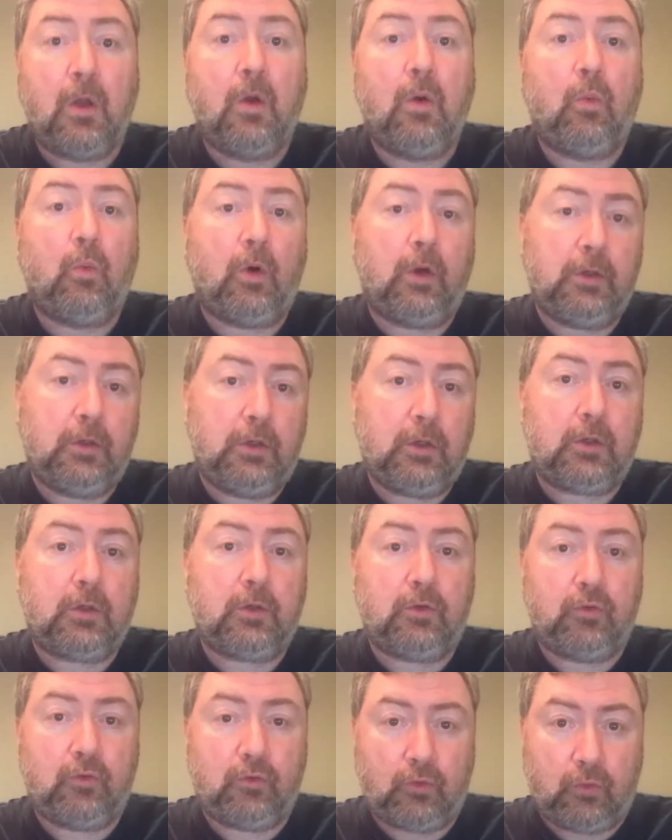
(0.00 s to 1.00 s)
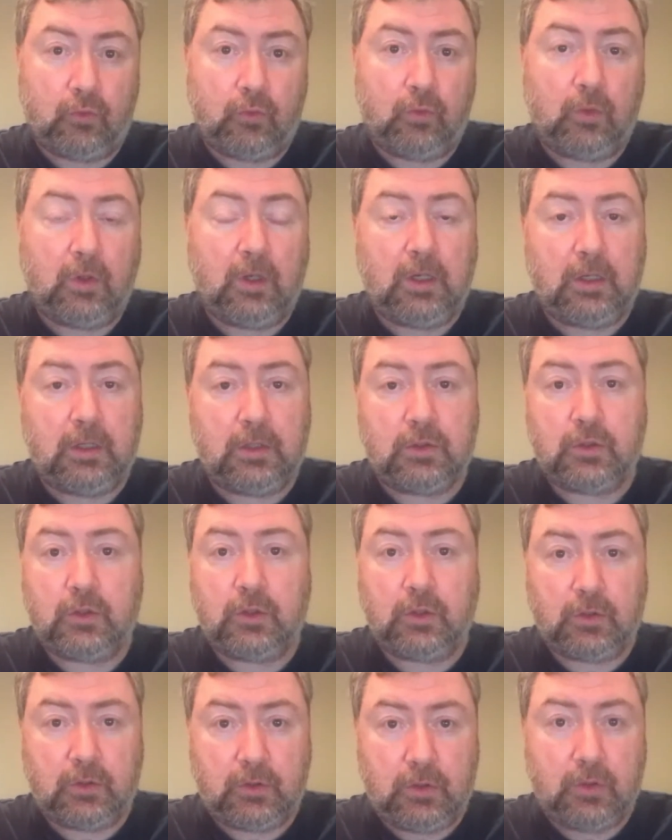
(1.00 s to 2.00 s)
What you could do is you
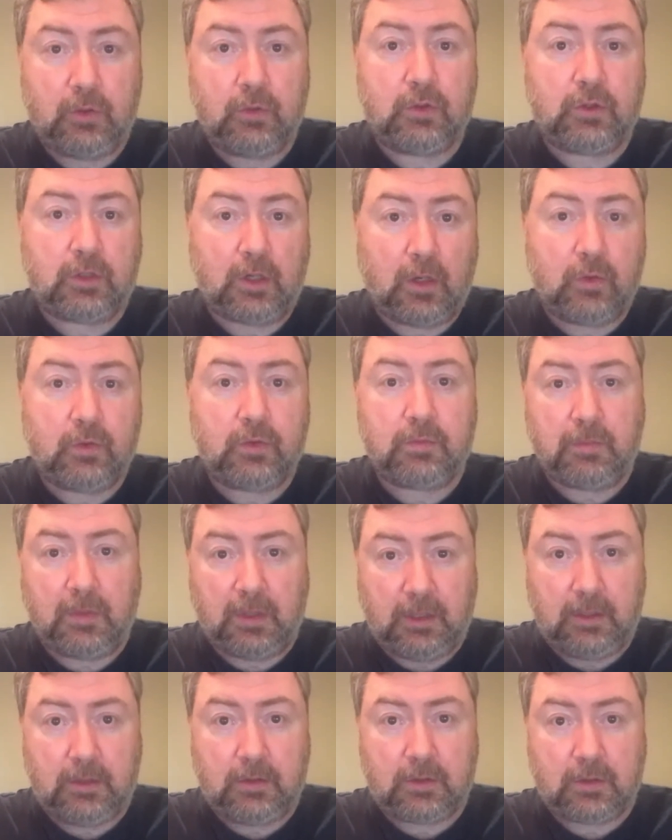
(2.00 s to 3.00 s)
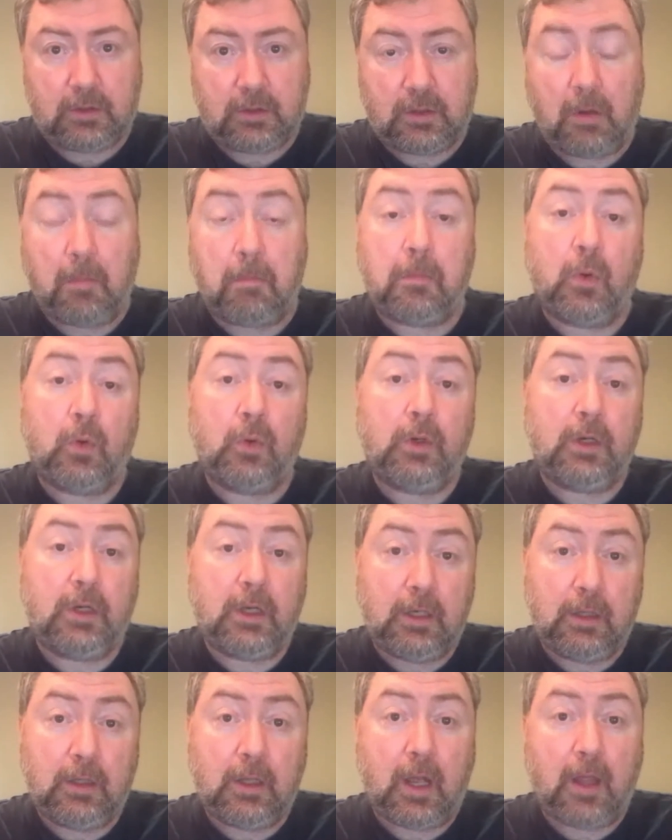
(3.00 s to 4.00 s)
could use Joe's Meats, put it
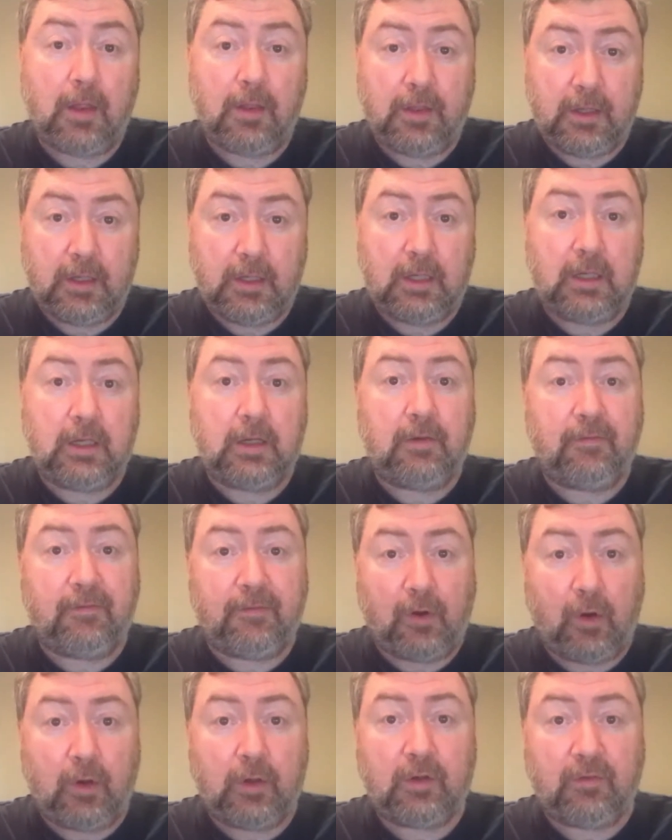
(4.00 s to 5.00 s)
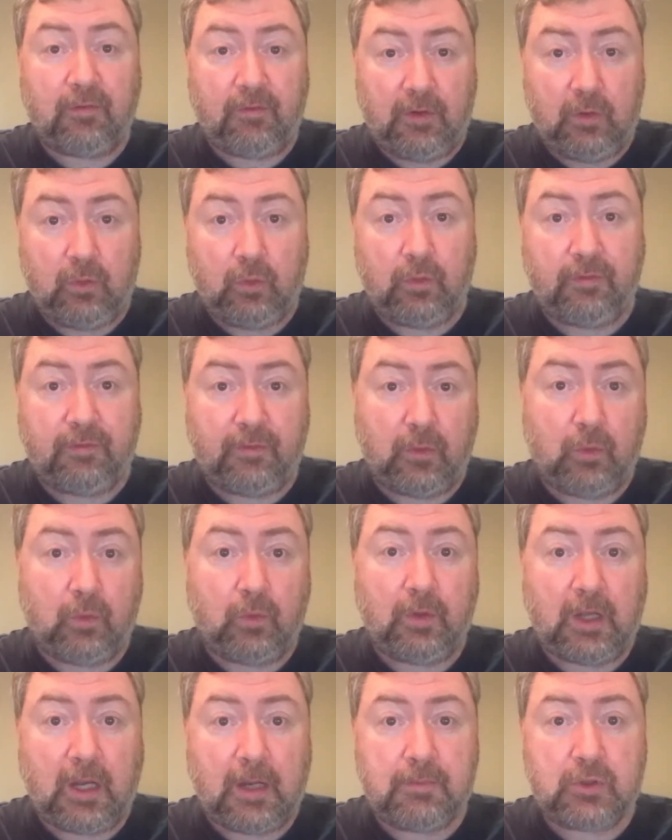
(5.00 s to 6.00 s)
in the find field for
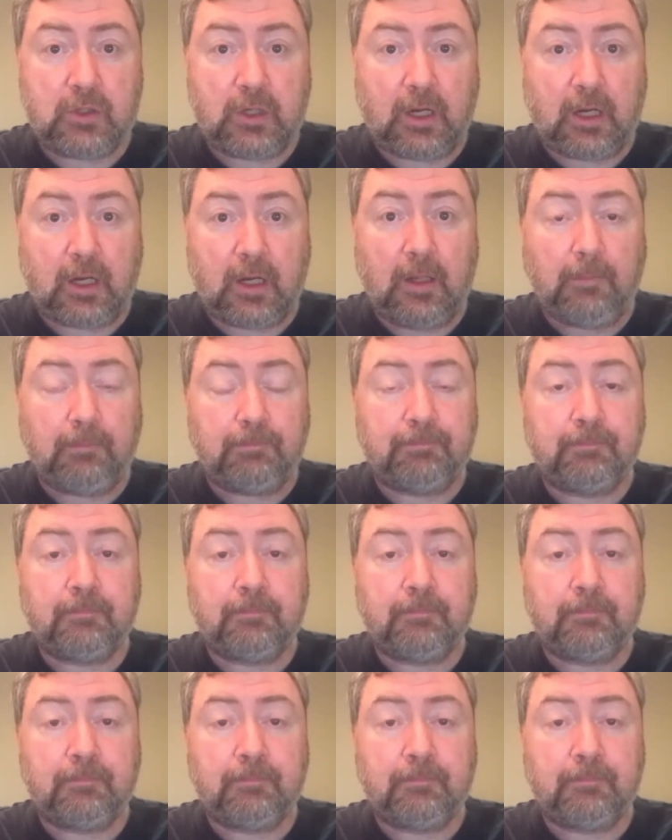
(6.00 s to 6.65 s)
Namechekr.